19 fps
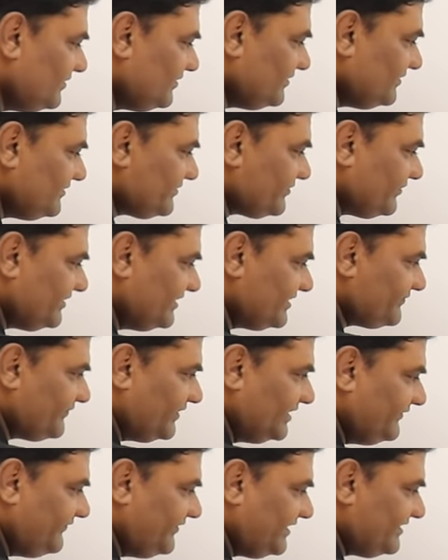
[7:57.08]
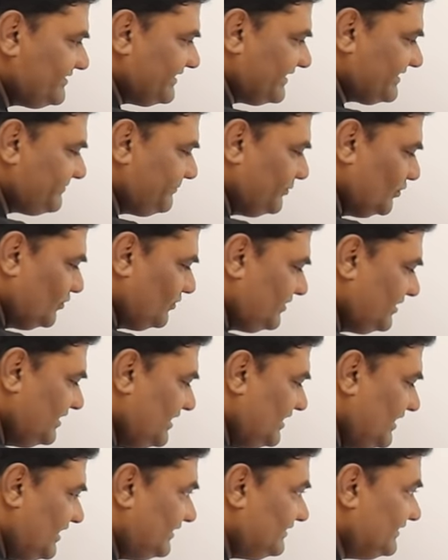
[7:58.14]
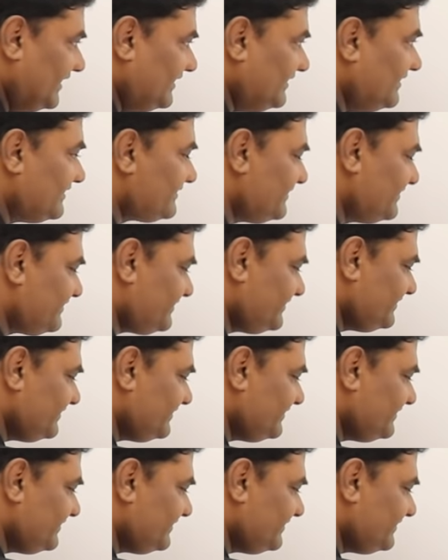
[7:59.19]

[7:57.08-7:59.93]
So this one, if it is explored, then this is